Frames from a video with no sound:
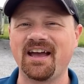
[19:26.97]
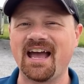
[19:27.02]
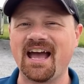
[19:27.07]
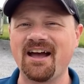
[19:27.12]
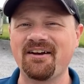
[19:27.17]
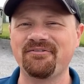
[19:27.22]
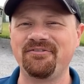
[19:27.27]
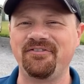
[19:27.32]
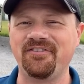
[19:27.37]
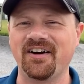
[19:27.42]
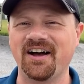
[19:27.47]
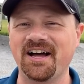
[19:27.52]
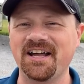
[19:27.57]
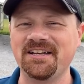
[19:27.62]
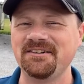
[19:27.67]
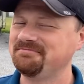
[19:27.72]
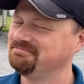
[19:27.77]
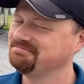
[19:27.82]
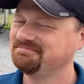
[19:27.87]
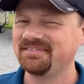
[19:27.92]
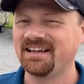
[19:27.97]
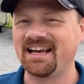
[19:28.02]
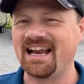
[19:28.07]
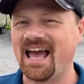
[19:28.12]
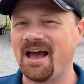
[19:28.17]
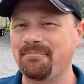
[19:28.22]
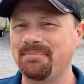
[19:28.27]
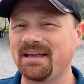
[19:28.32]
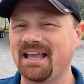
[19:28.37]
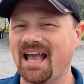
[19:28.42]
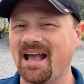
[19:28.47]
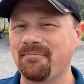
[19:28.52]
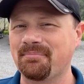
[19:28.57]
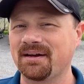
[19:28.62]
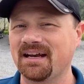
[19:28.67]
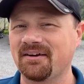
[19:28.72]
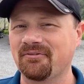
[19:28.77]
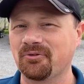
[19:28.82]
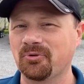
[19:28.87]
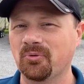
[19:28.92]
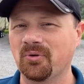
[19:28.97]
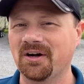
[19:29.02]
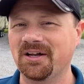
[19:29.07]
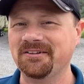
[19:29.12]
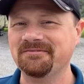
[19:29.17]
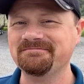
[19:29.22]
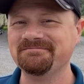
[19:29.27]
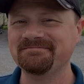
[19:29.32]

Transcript: have fun, and happy camping, everyone.